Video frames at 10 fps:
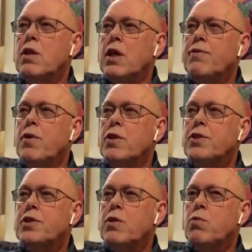at
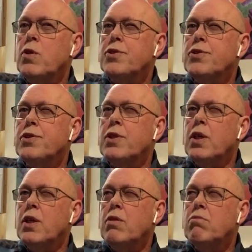first it was
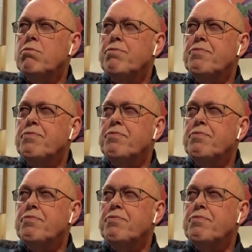the. Um,